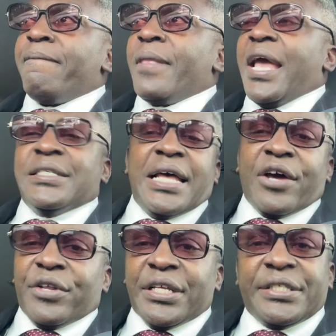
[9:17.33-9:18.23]
It's not
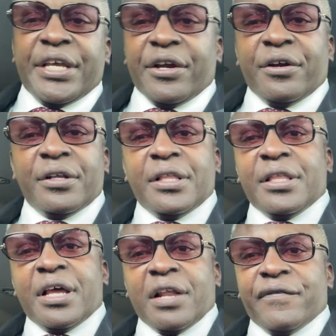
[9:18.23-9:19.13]
going to deter
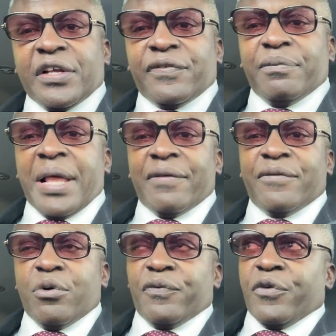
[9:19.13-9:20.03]
none of us from not
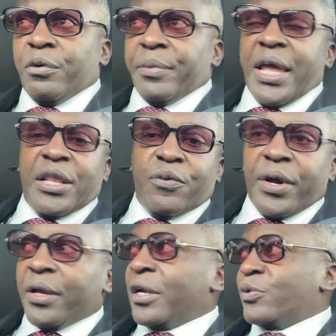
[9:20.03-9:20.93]
voting for him anyway,
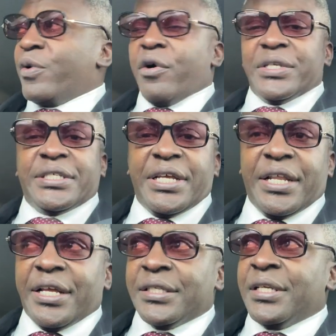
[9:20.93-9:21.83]
because we already see
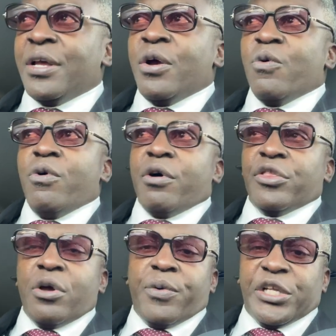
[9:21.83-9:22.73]
this. We already
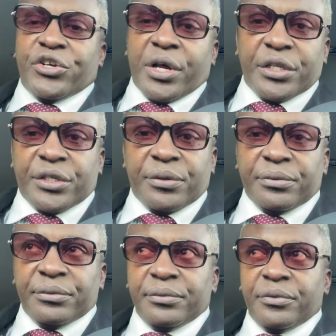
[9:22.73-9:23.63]
know what they're trying to do.
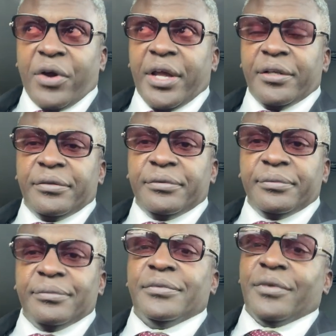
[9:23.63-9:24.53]
Right.
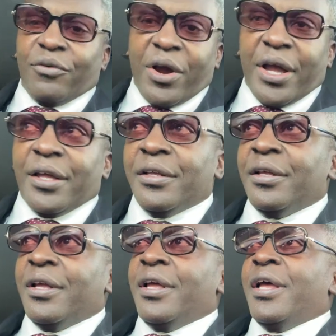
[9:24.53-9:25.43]
Right.
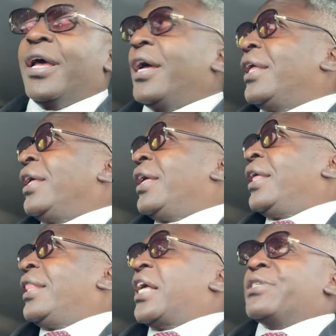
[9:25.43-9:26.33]

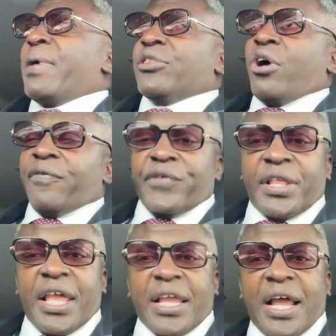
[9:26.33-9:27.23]
That's my thought for
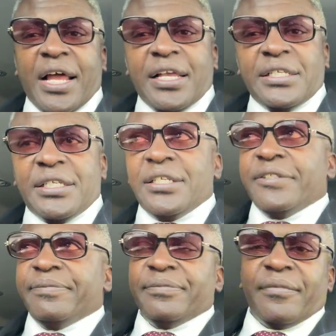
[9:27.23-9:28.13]
today, guys.
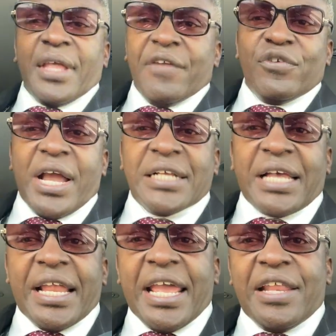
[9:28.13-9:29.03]
If you guys
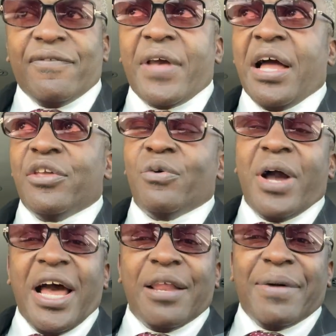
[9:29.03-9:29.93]
got any value
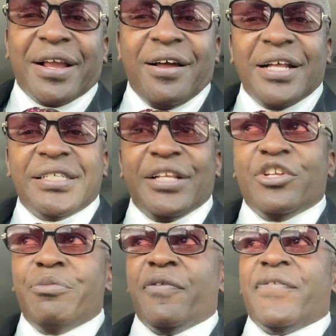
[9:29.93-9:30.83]
out of my content, do
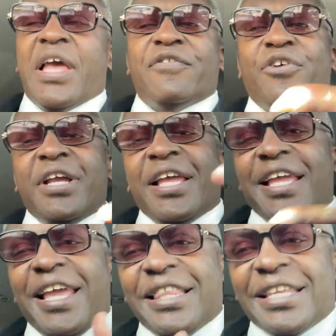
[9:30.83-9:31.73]
me a favor,
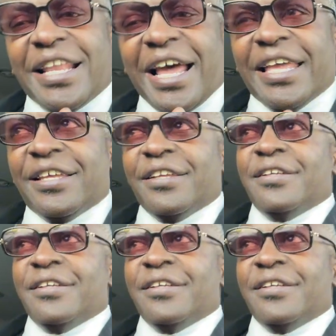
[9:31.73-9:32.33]
hit the like,